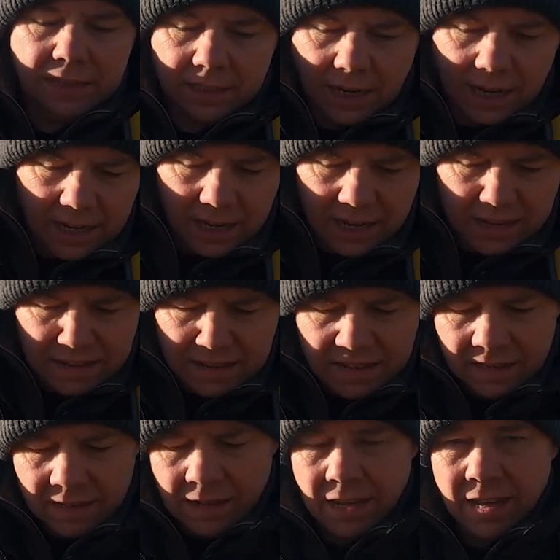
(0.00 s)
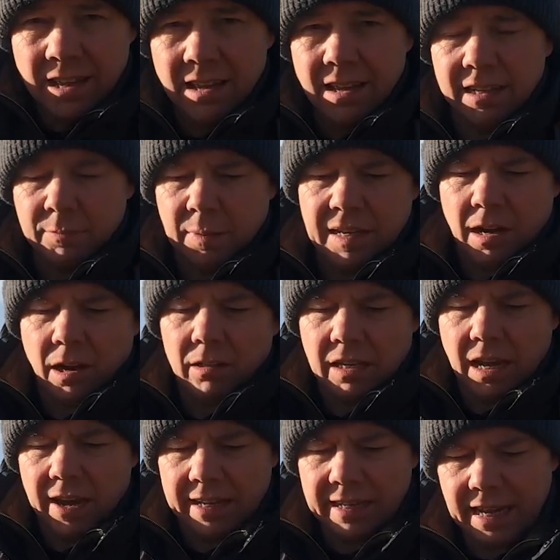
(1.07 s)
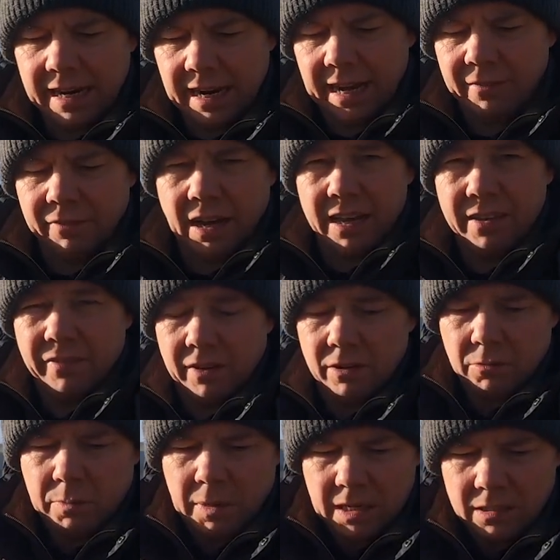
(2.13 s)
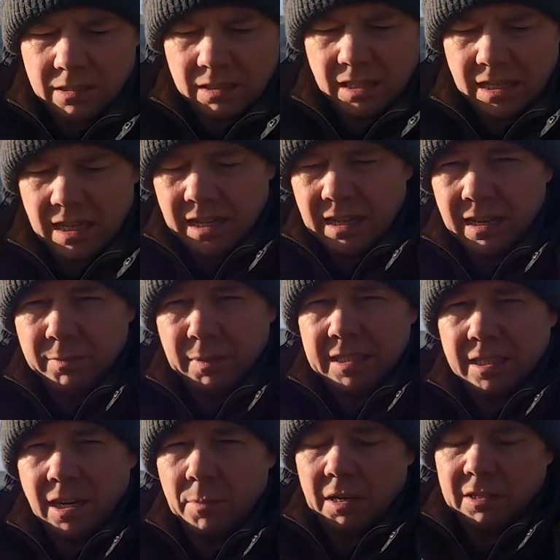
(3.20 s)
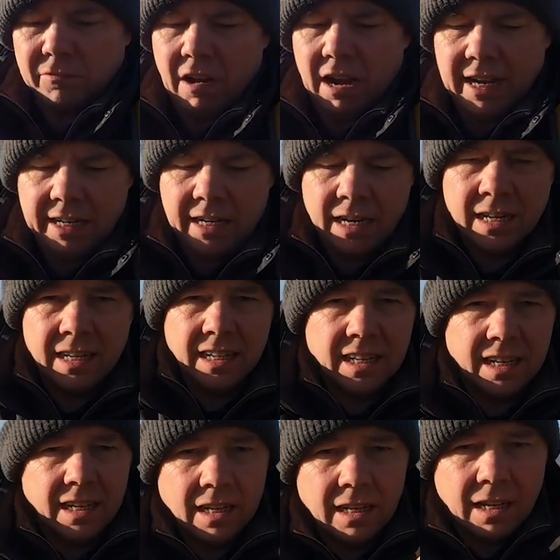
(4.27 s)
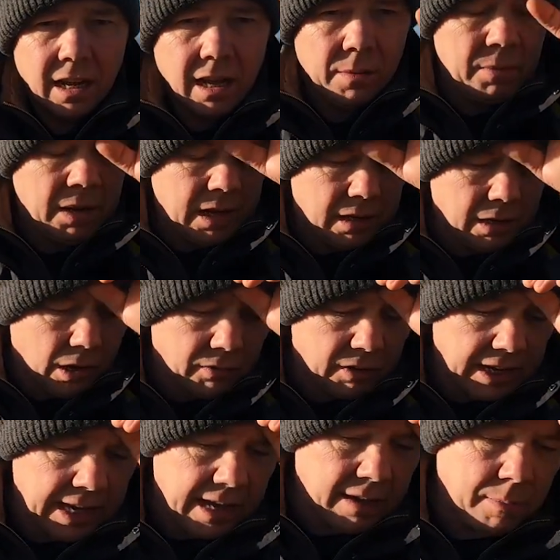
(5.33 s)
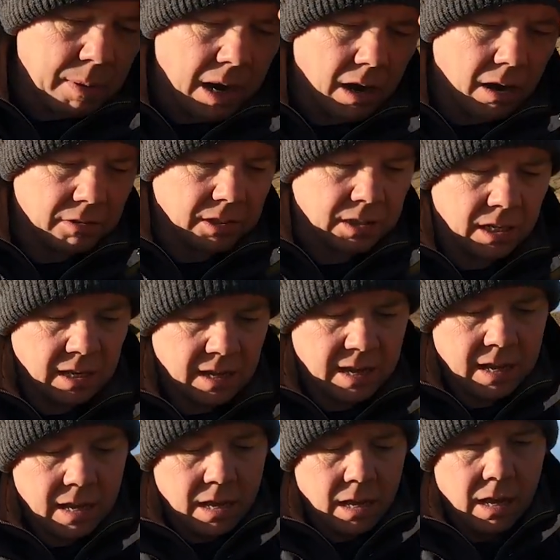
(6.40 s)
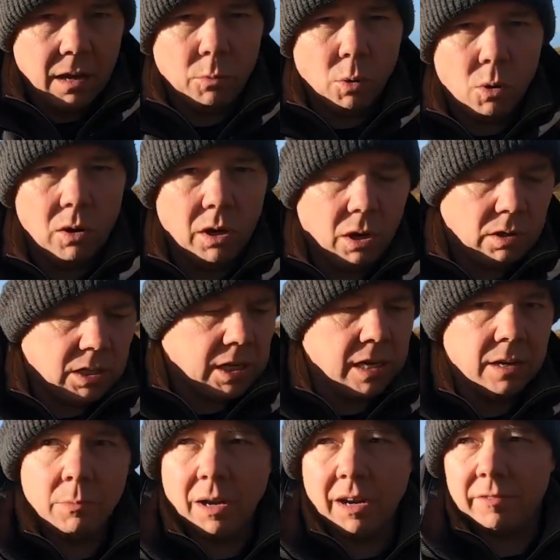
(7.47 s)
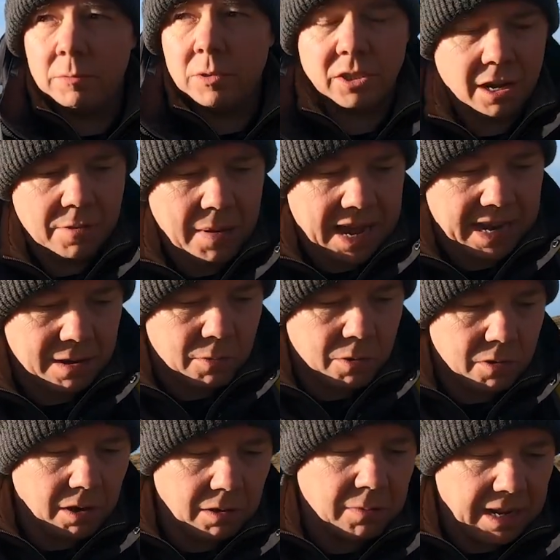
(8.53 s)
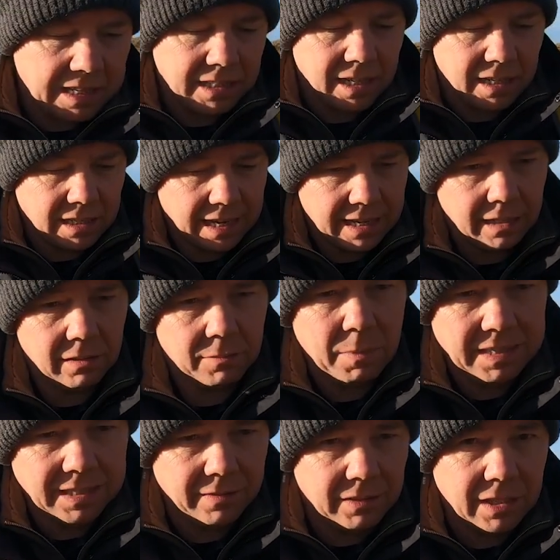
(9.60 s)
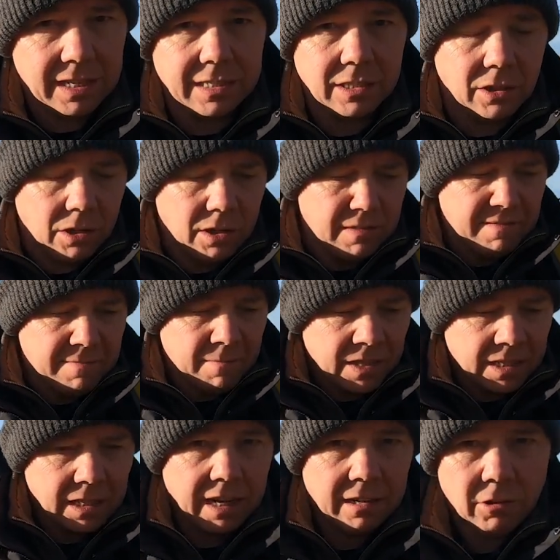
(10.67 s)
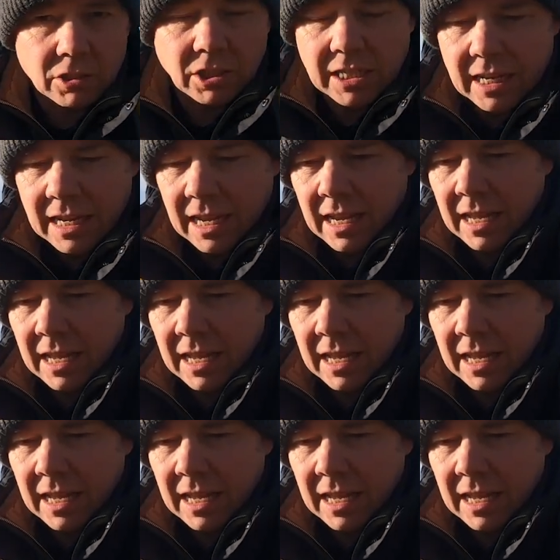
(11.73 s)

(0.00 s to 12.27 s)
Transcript: estate. It's been hard day in getting out of Hayfield because there's been so much rain. Um, a lot of the paths are waterlogged. One of them was so badly waterlogged we had to take a massive detour to get across it.